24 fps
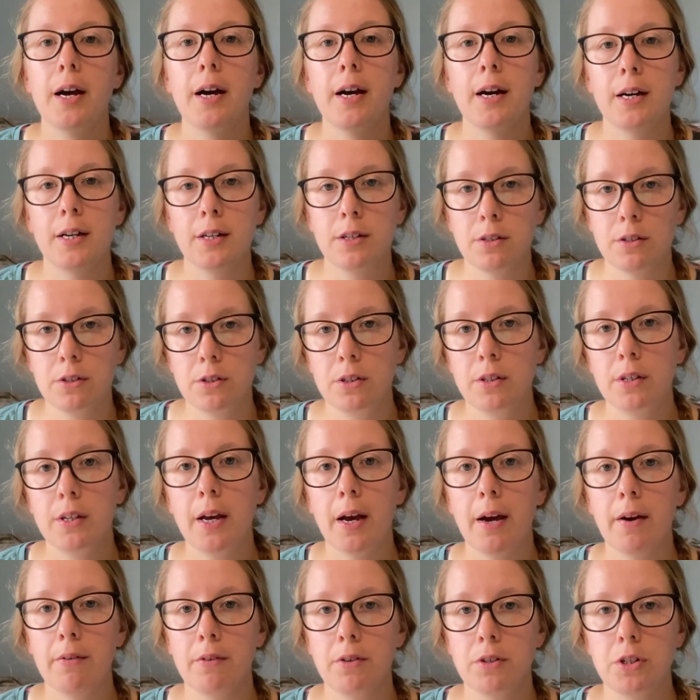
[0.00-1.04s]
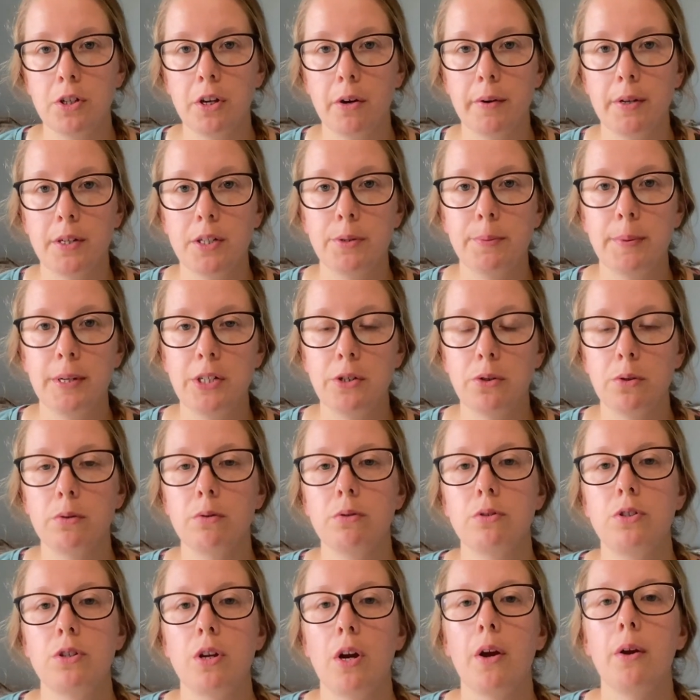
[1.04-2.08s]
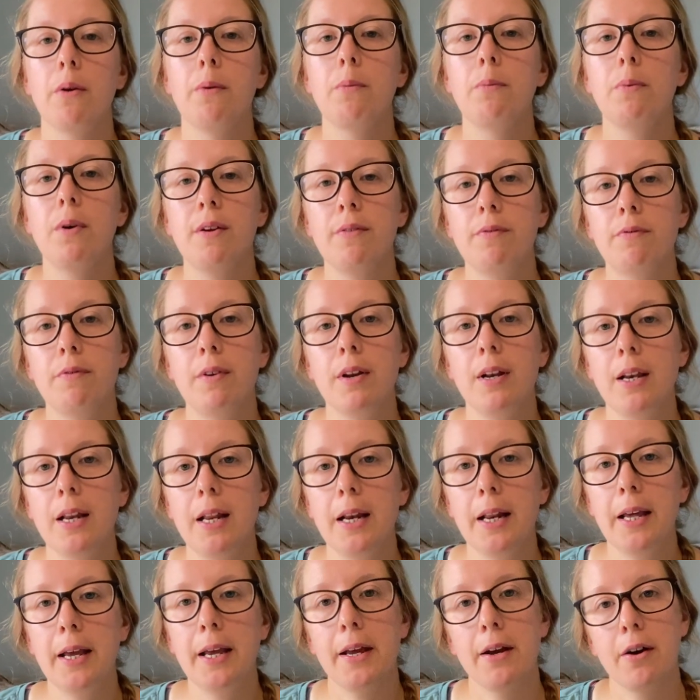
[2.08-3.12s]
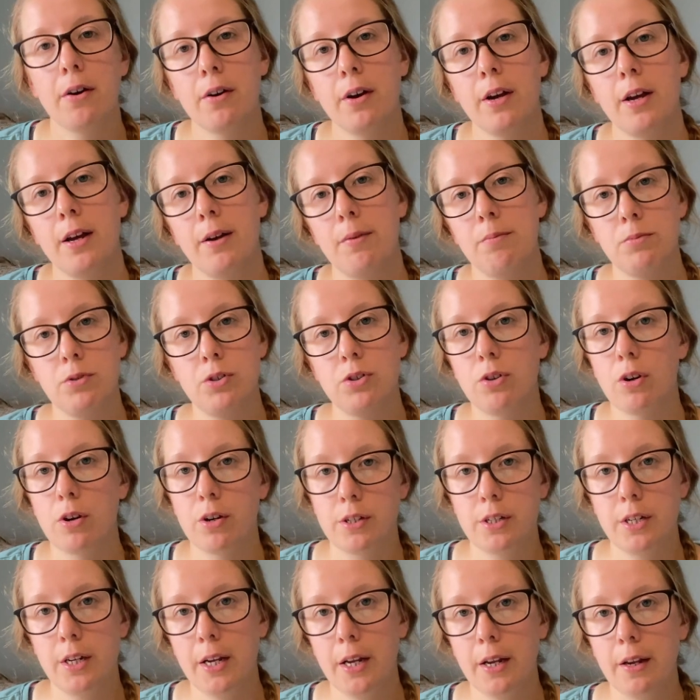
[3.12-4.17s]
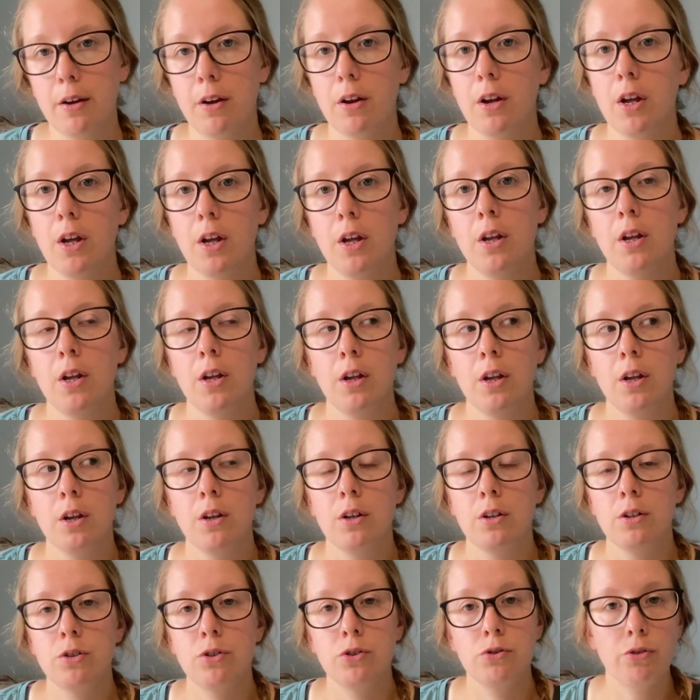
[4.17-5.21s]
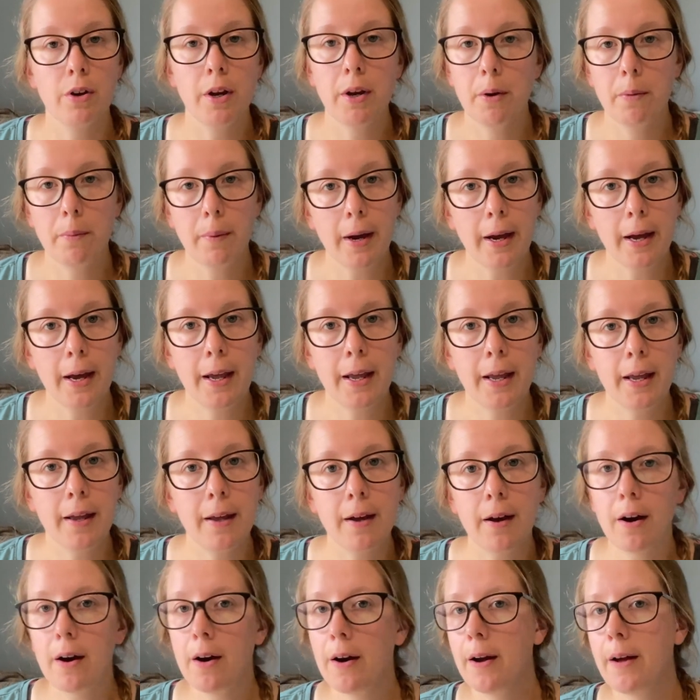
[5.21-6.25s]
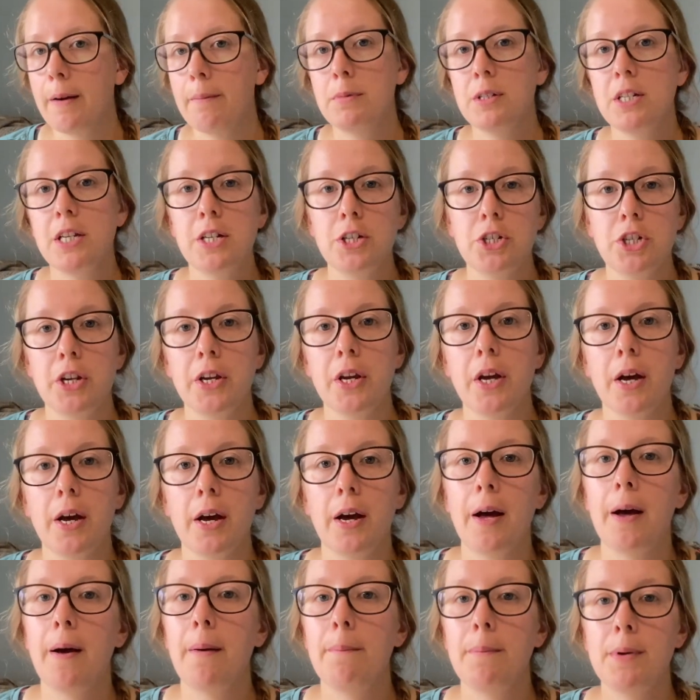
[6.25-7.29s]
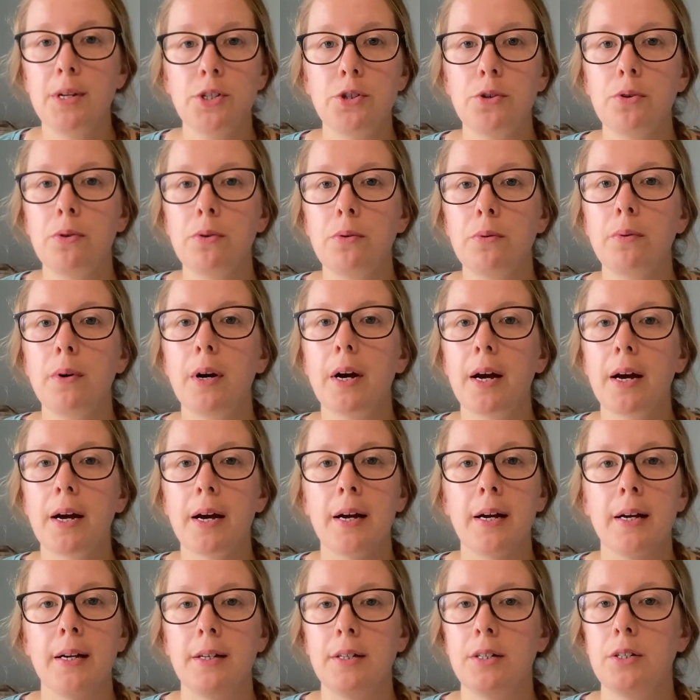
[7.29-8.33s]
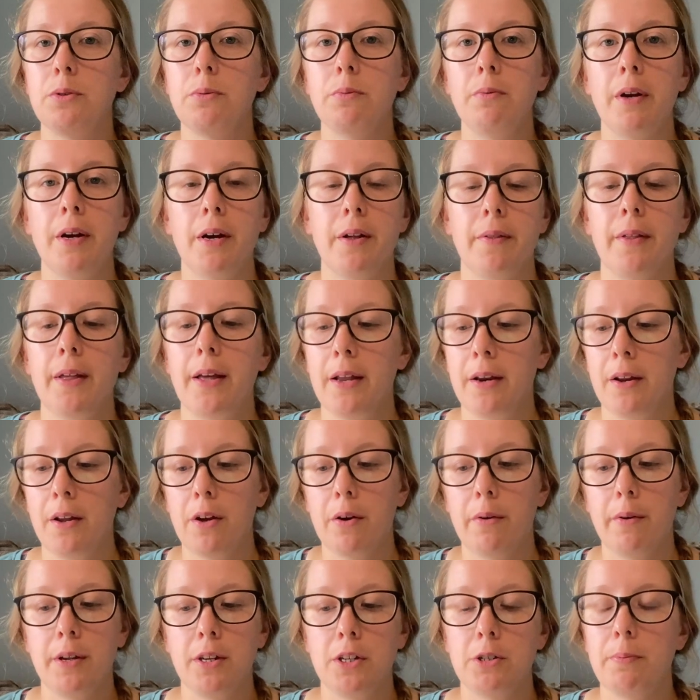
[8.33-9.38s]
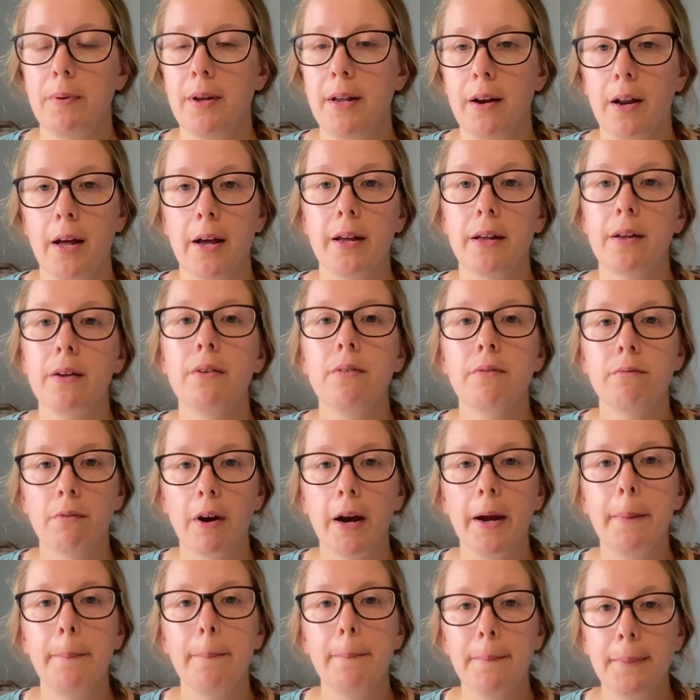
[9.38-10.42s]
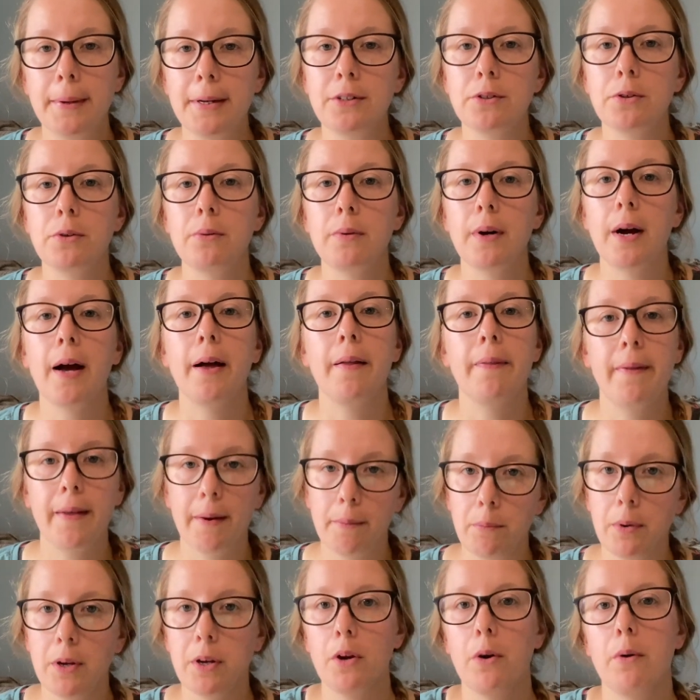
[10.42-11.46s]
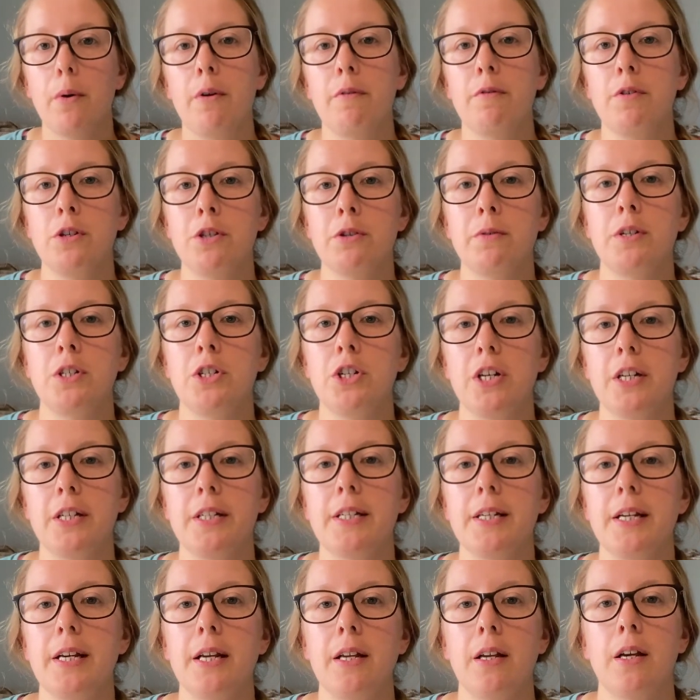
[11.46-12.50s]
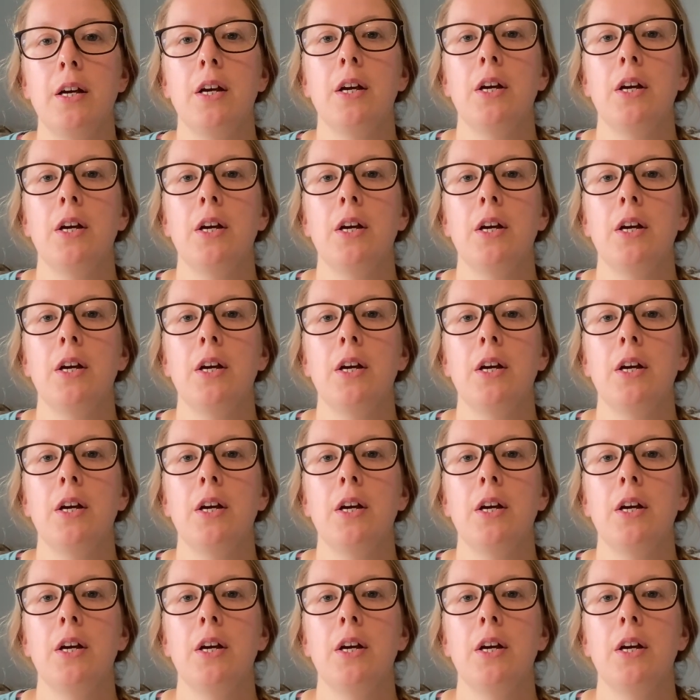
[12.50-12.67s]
and get her to go into middle. So with Lily, I am starting straight away, I'm teaching her middle, and we are then going to be like, right, middle, and then we go off and do agility.